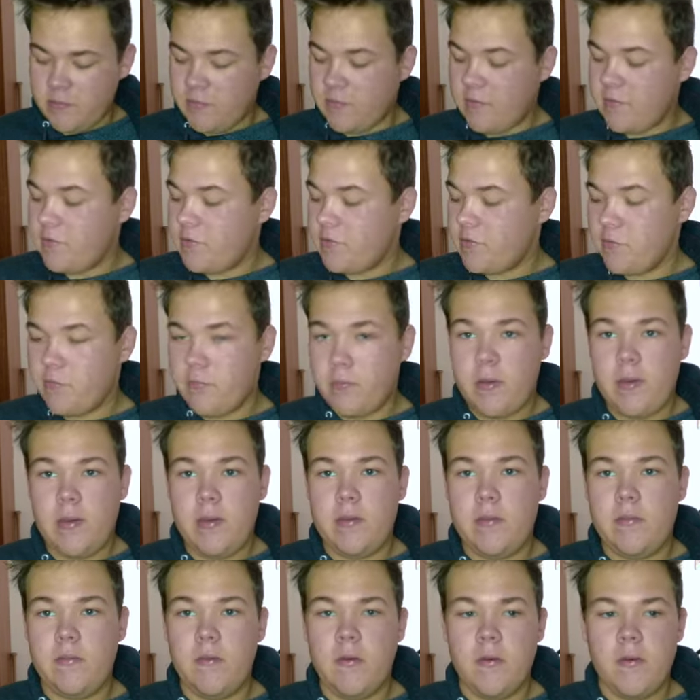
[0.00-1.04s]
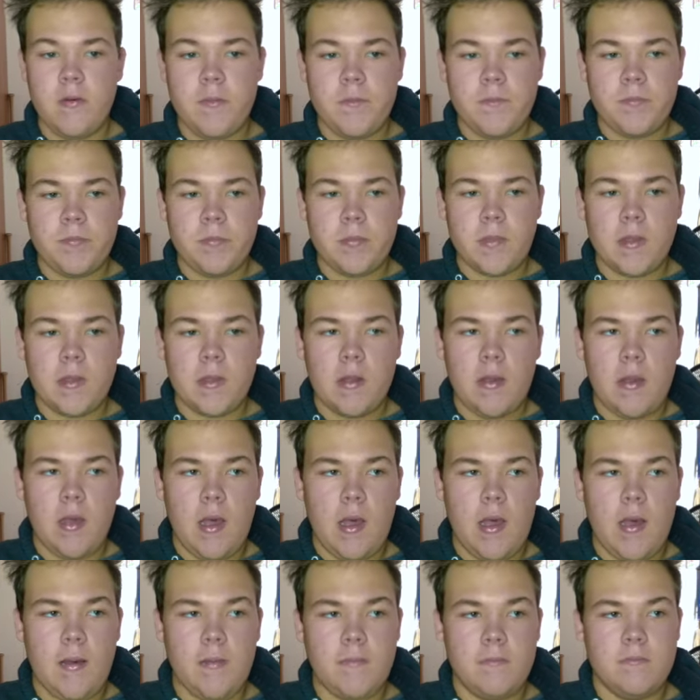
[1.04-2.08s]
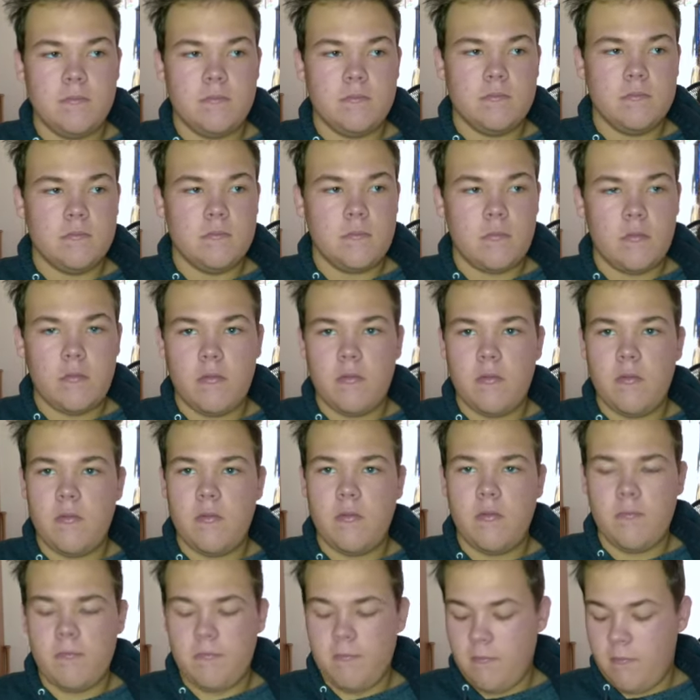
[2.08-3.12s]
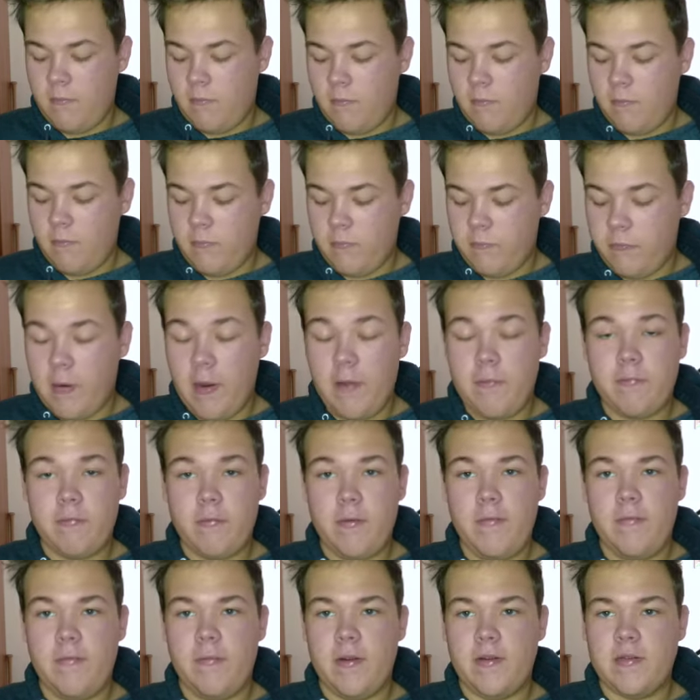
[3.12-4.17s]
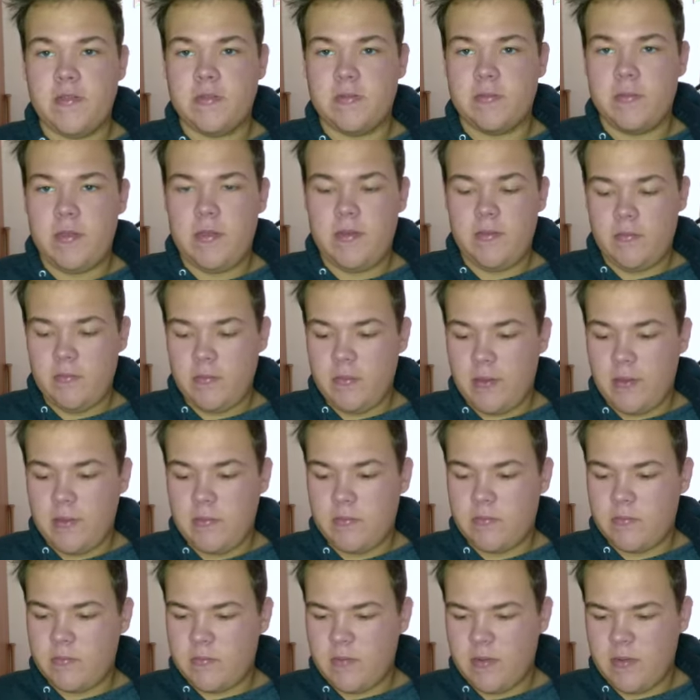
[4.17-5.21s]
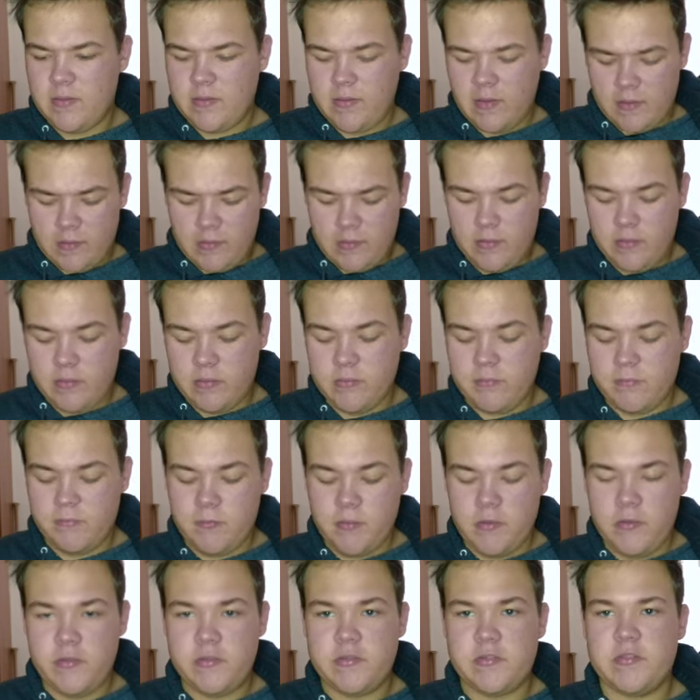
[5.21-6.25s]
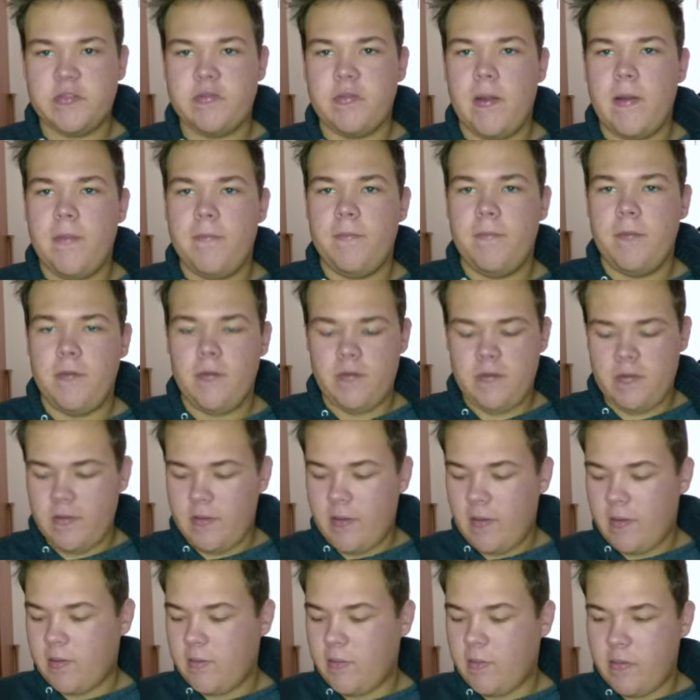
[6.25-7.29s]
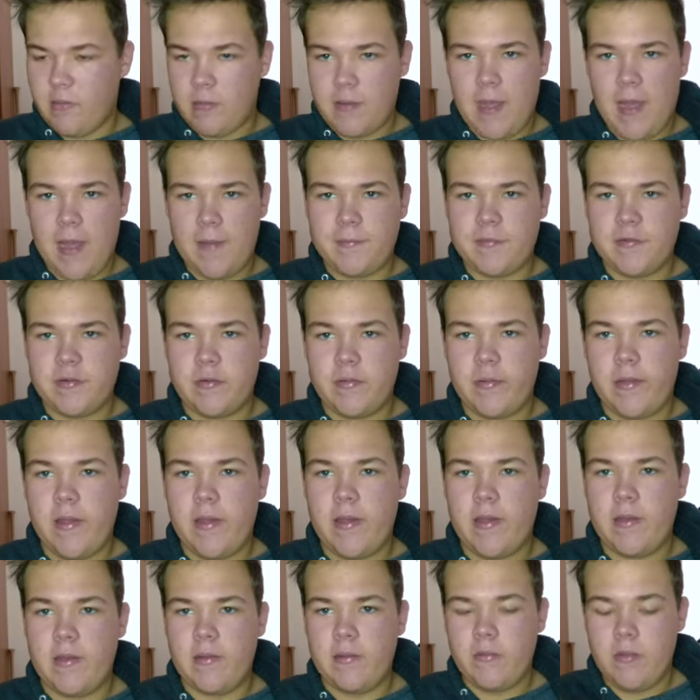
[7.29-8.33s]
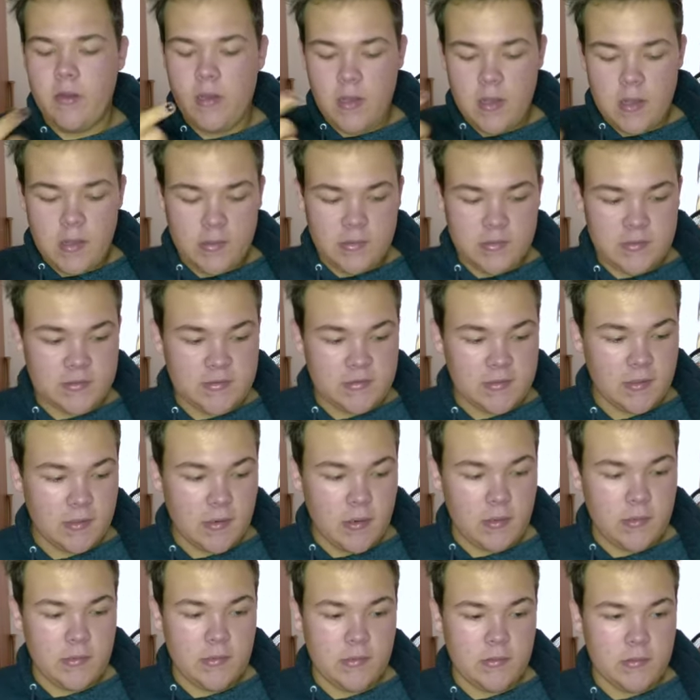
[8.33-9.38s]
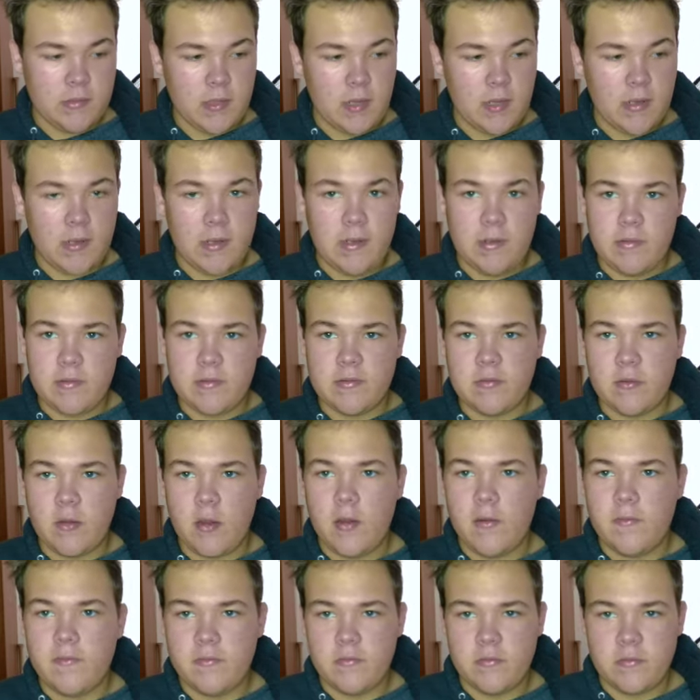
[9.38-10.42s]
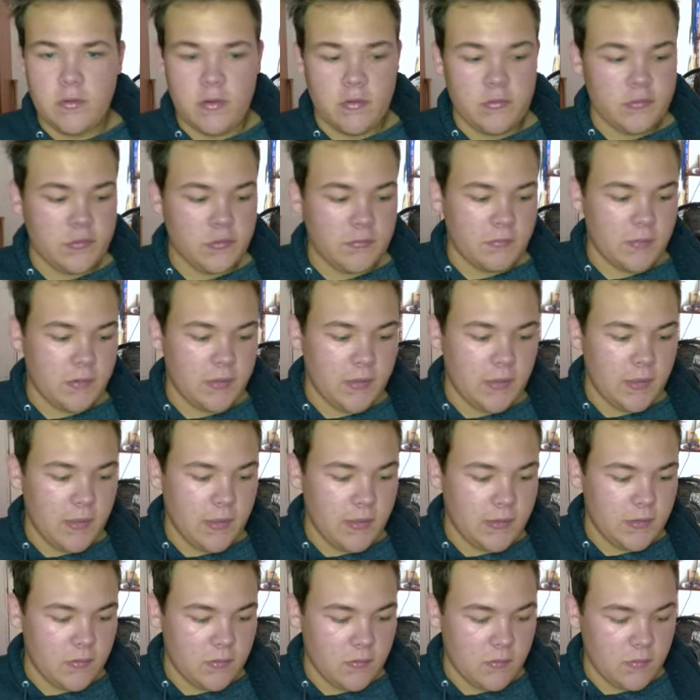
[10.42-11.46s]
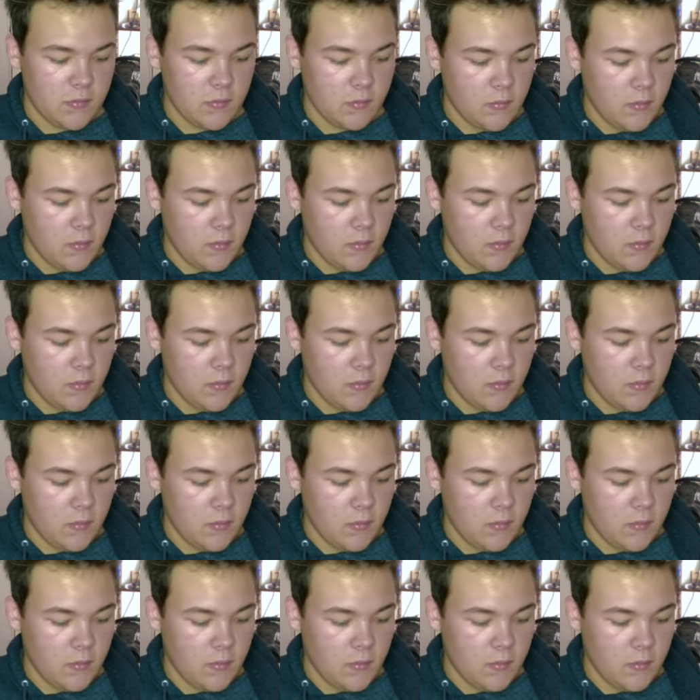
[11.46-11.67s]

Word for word: Listerine um, breath refreshment, like it's like a little blue strip. It's in like a little capsule thing, and just stick on your tongue and it dissolves. Those are really nice.